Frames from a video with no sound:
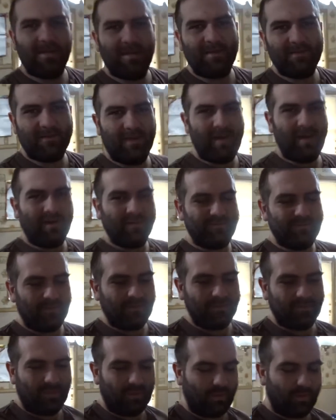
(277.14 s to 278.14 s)
you guys know how a
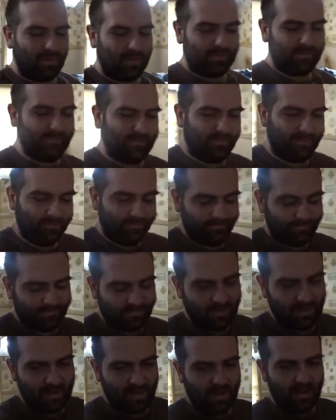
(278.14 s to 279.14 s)
jump door works.
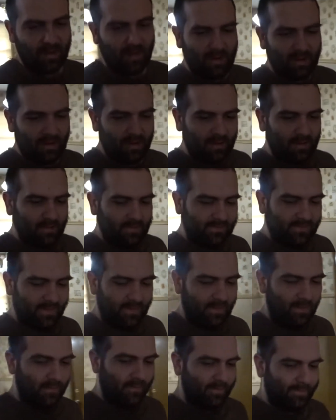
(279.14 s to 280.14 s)

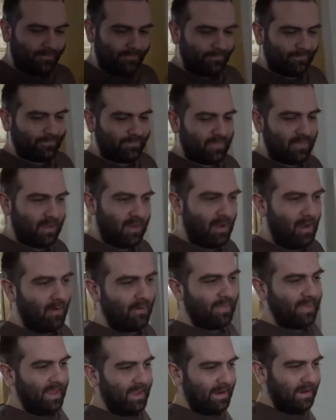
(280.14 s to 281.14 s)
So,
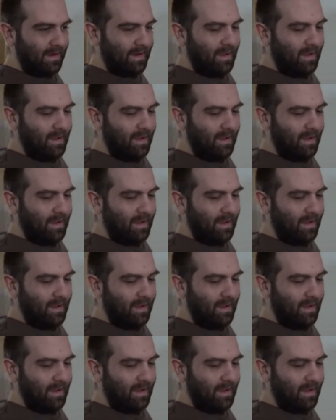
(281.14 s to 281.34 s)
oh, and then